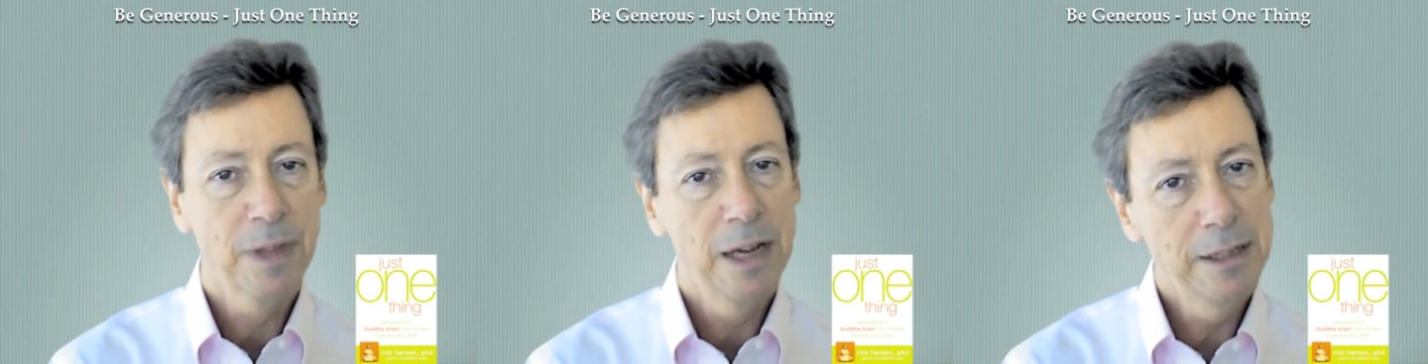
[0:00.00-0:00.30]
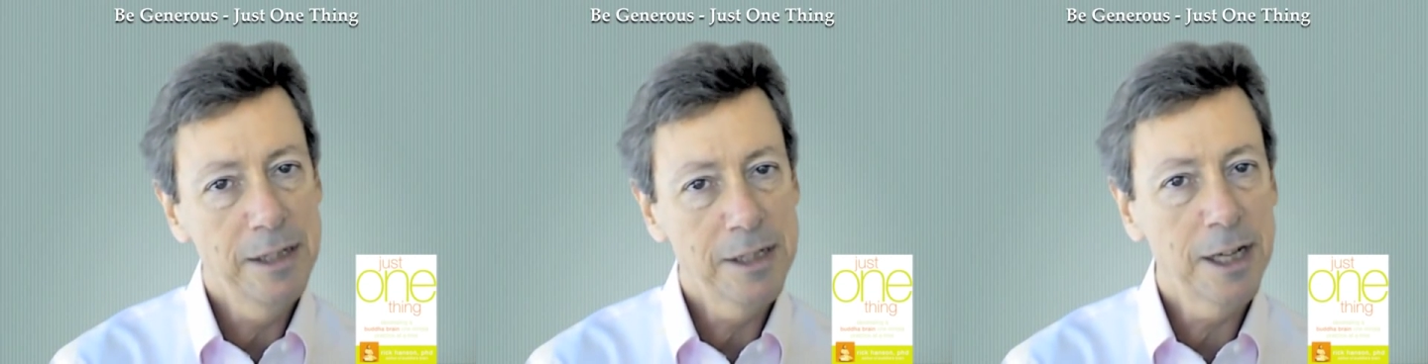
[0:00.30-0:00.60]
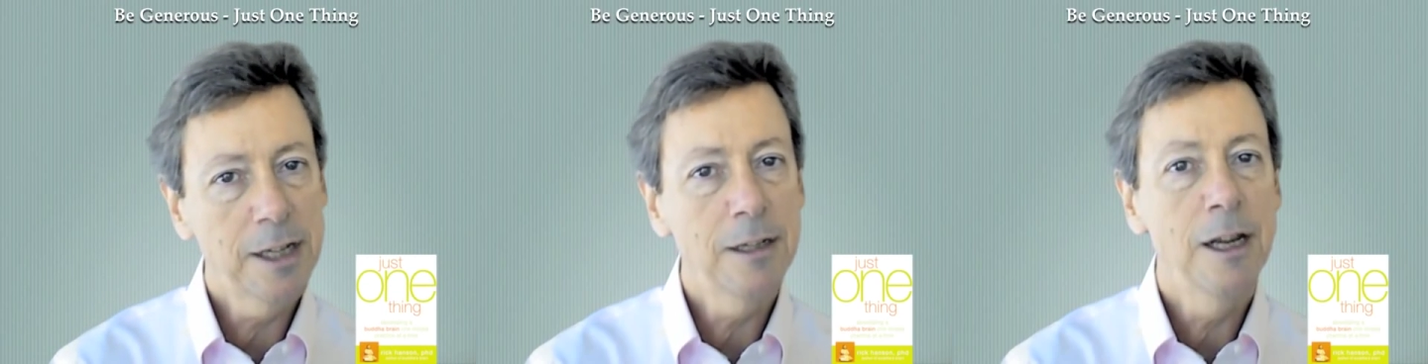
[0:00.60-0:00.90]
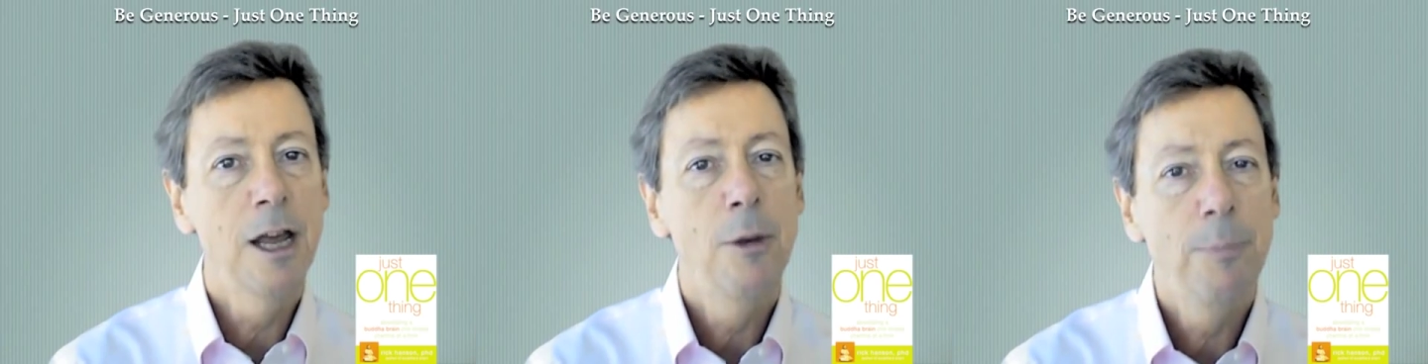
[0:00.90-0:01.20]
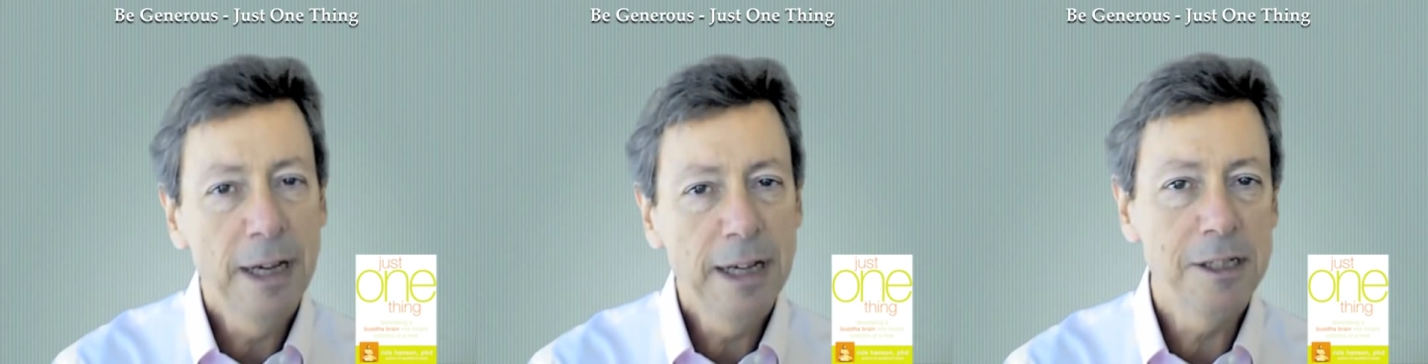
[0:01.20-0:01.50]
And then, second,
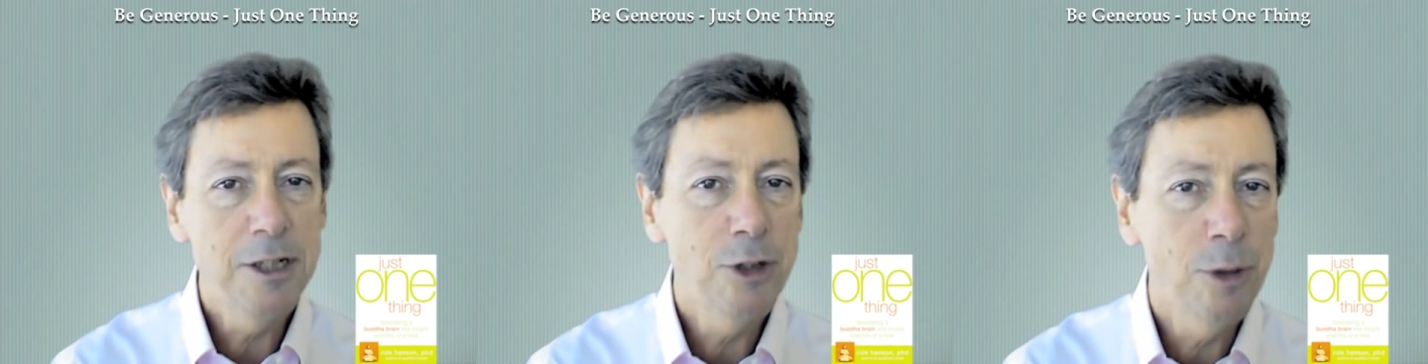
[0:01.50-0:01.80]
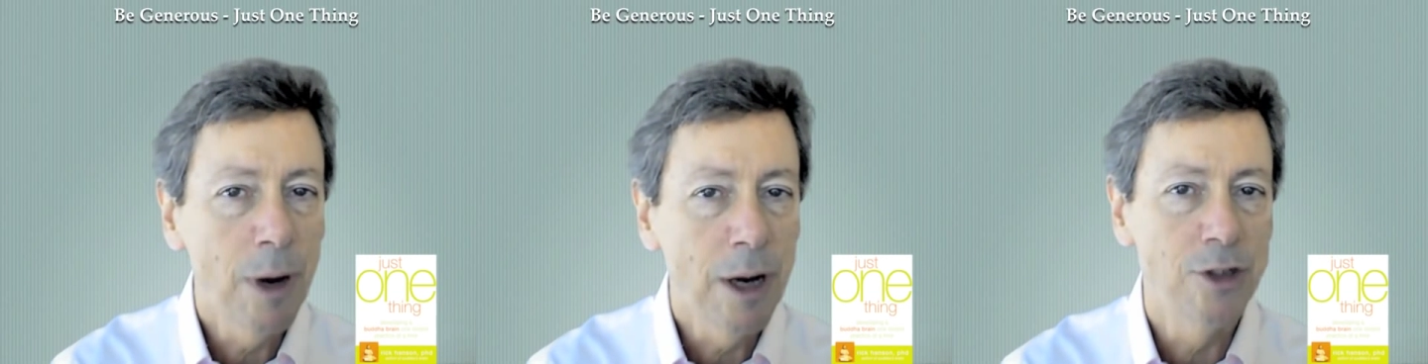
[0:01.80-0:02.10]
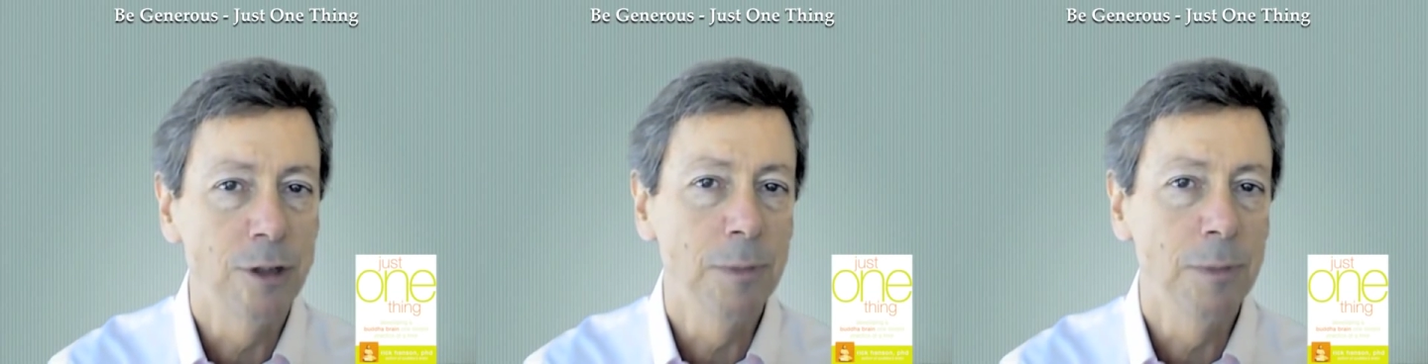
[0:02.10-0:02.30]
pick a situation,